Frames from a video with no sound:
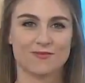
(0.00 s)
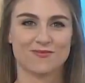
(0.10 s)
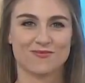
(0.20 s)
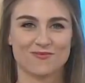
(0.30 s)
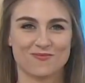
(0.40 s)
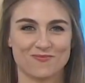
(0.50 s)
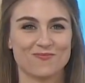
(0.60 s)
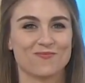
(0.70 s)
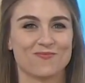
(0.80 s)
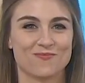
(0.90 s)

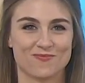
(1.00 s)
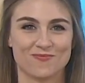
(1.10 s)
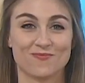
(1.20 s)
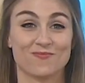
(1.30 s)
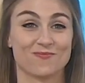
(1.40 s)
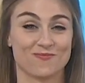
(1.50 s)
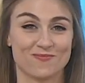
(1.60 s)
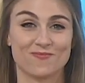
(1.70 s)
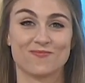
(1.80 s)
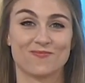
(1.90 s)

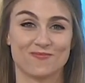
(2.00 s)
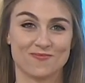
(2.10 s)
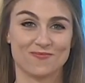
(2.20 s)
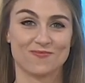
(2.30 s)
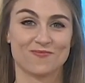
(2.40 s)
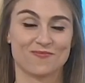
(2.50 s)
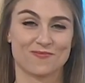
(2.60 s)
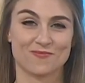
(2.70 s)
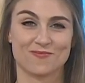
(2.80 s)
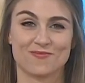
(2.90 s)

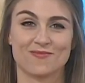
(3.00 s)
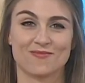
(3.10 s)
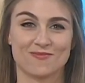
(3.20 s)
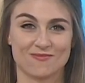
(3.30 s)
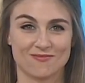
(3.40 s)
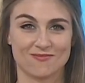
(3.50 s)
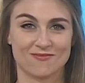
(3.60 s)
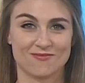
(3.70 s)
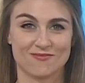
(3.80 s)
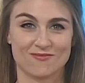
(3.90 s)

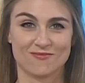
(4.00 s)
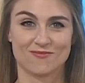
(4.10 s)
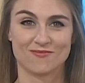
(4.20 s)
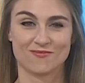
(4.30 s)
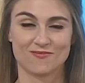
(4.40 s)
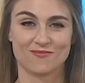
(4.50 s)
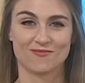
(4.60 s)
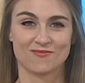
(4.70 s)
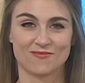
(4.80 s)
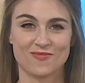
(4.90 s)

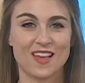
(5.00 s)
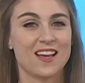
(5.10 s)
This person isn't speaking.